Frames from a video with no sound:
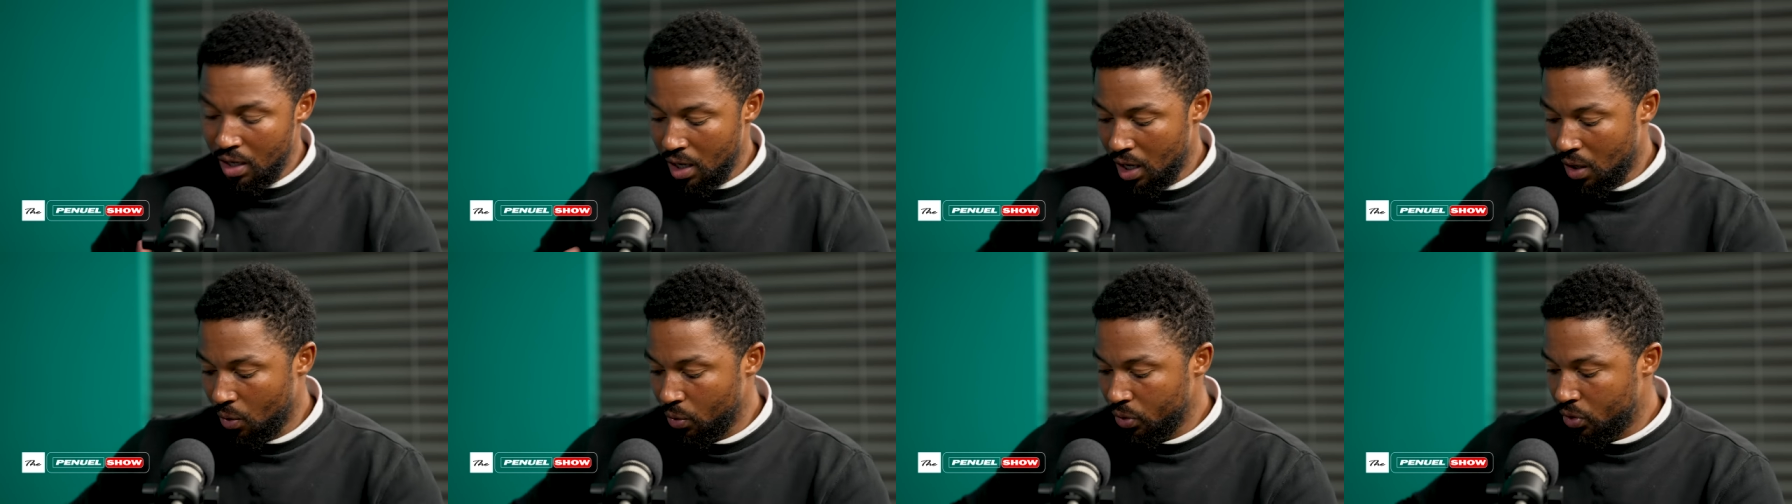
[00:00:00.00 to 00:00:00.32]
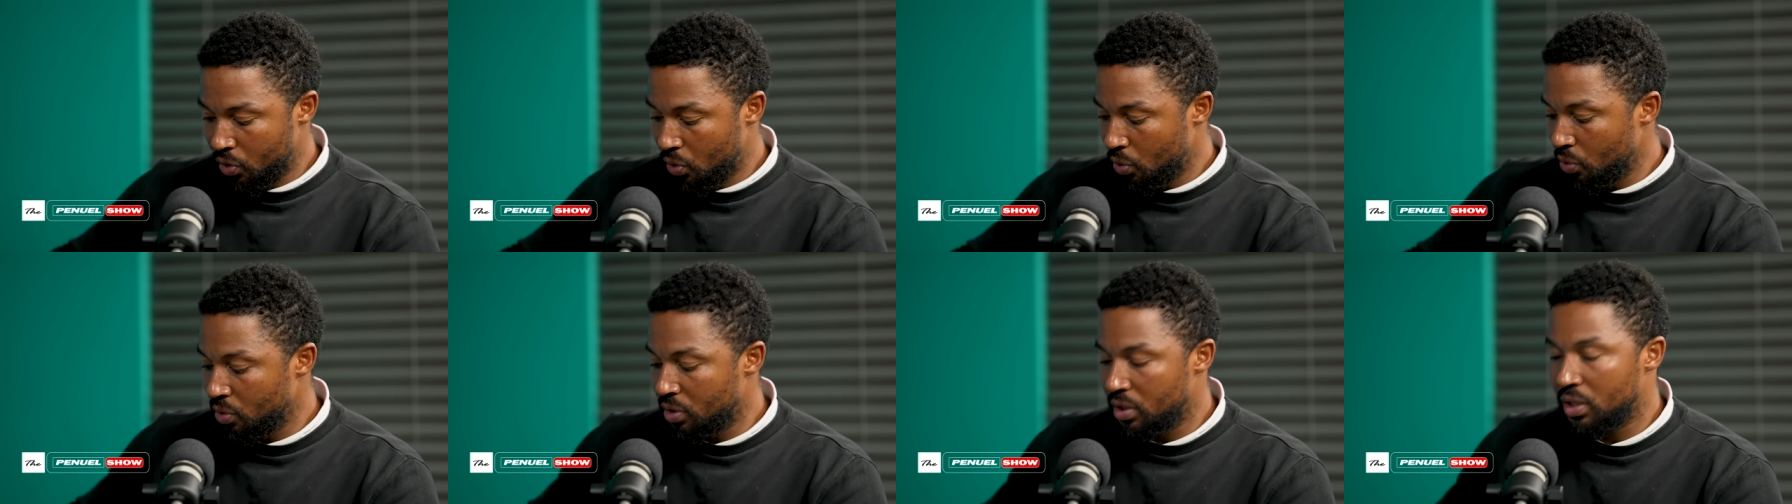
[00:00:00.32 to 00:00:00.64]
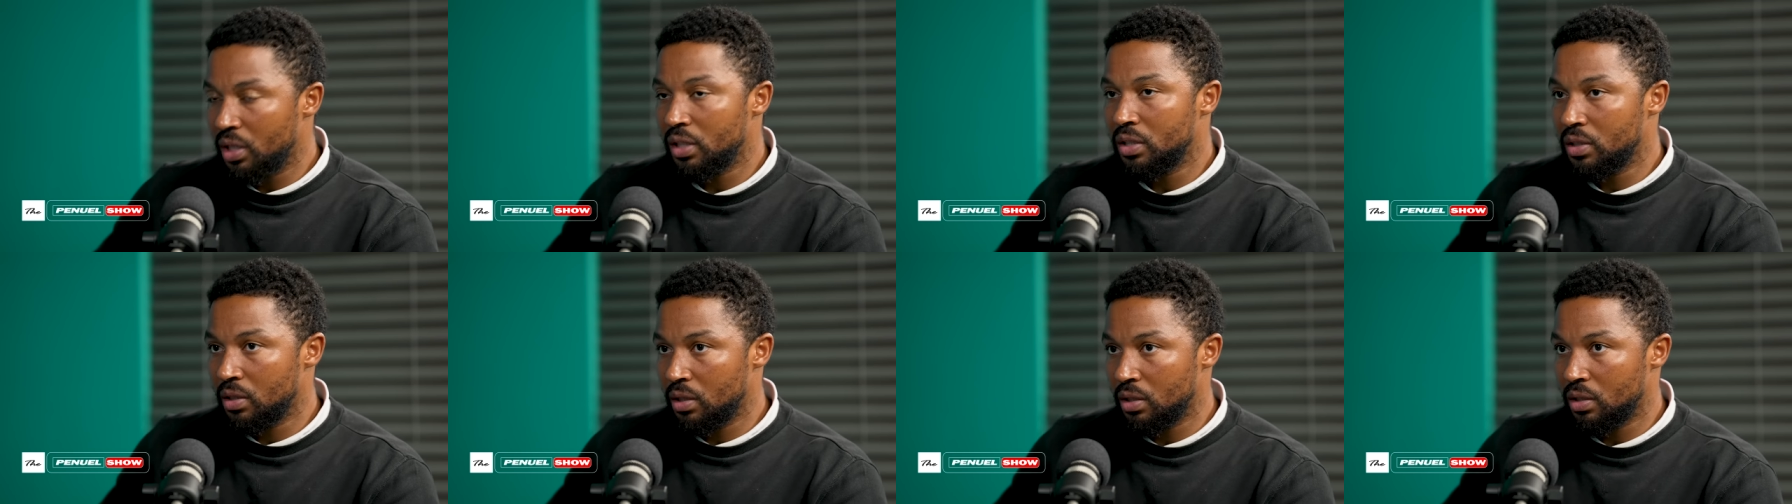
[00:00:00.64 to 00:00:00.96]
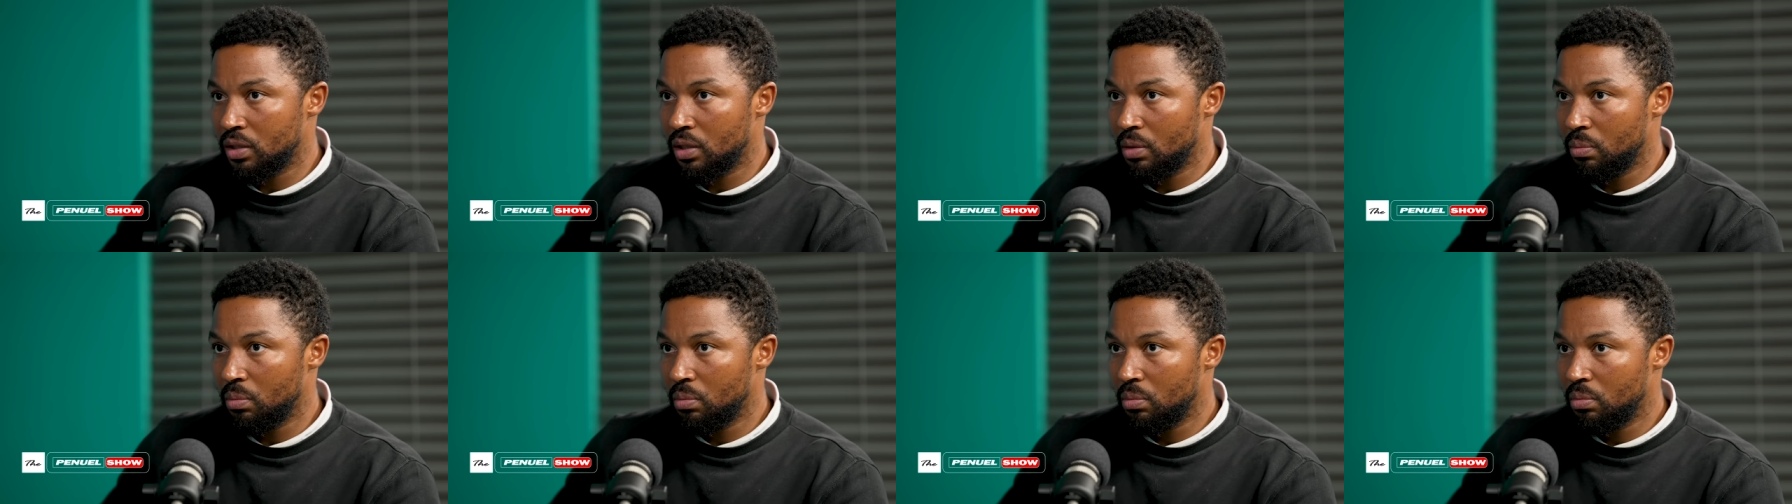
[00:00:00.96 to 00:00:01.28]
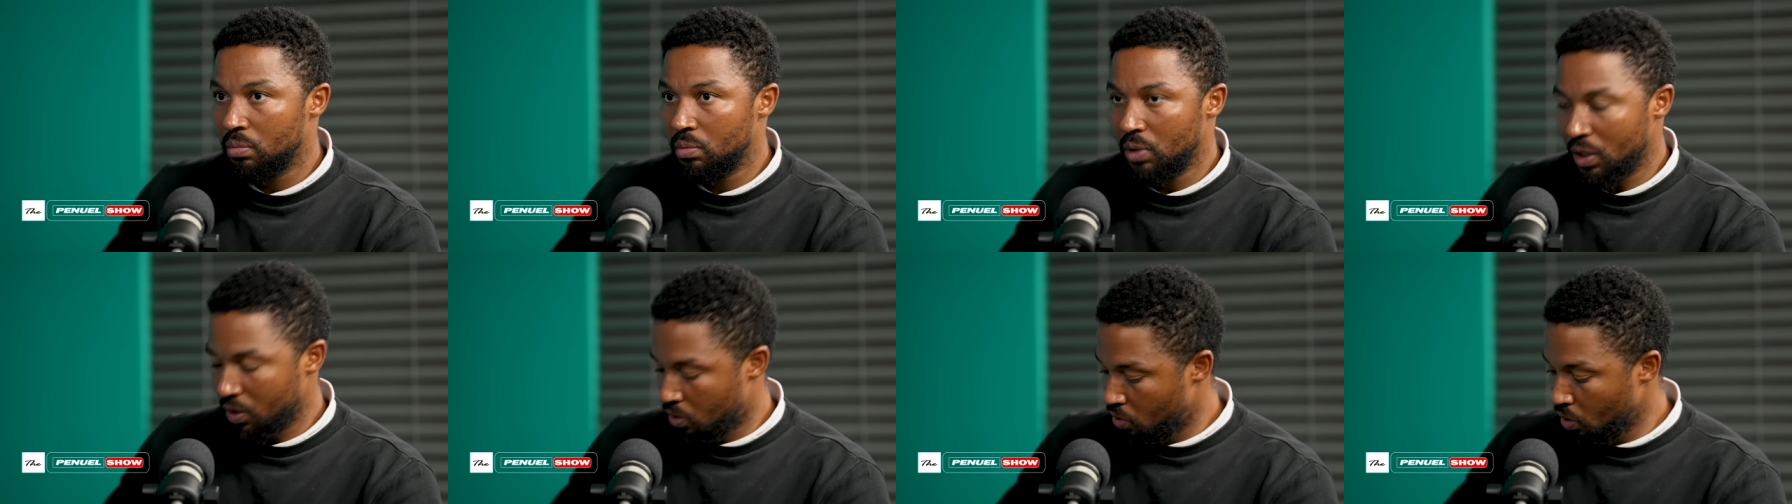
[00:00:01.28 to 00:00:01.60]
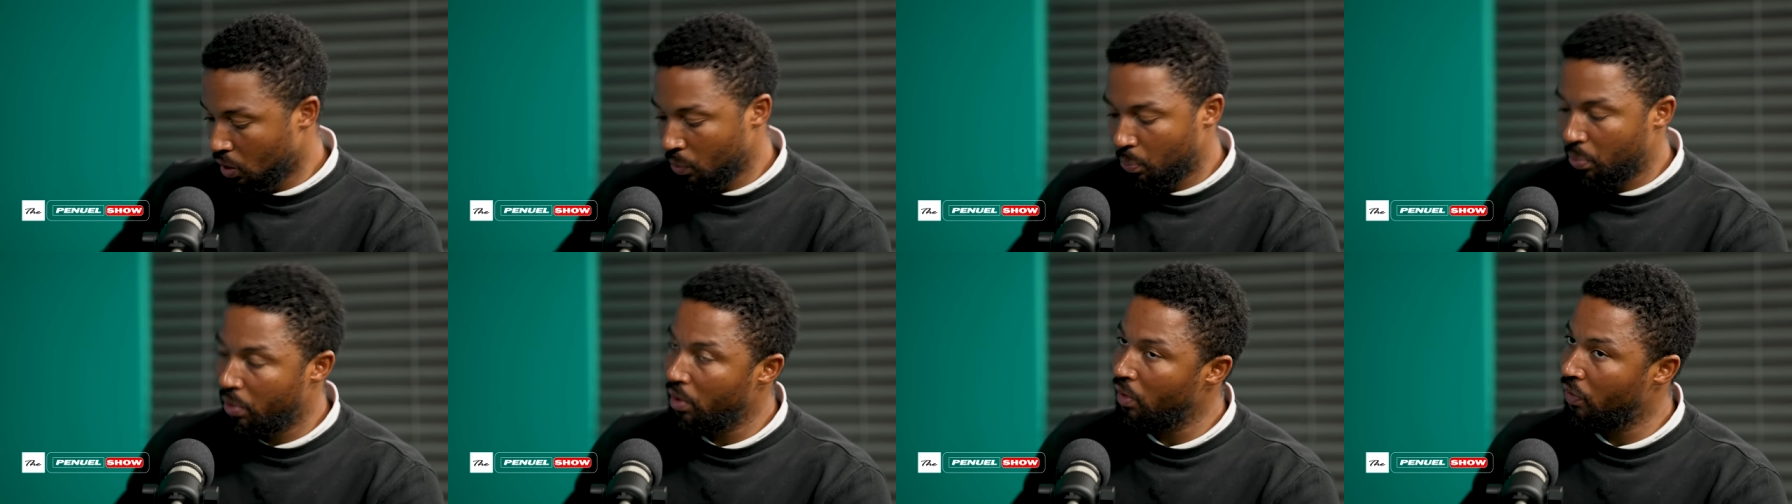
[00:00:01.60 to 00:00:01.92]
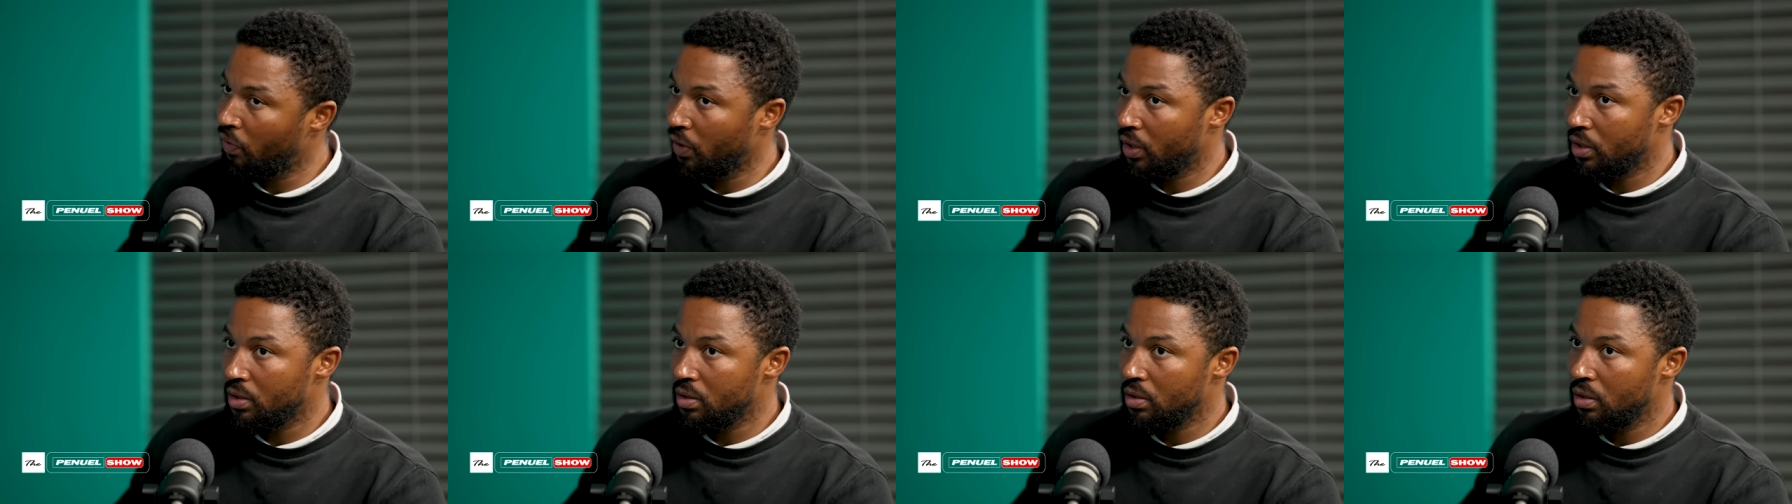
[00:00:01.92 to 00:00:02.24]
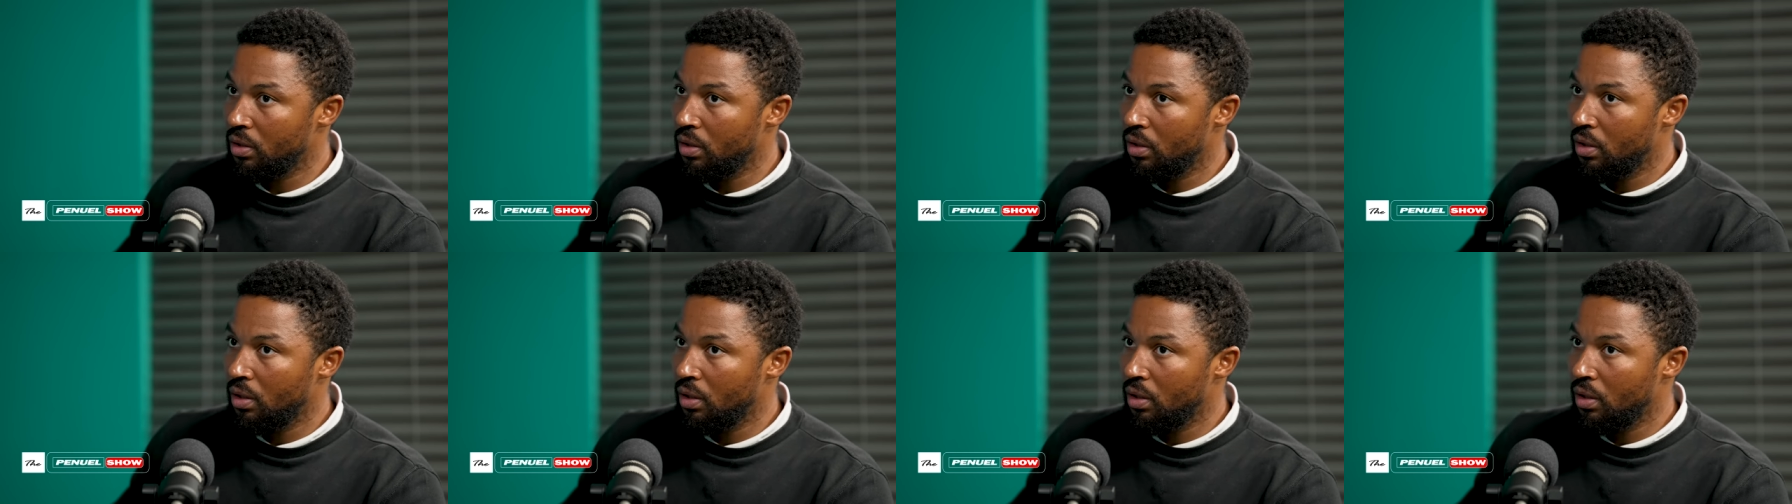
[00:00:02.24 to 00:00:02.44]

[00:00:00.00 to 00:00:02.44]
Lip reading: I would choose this system. It's not perfect.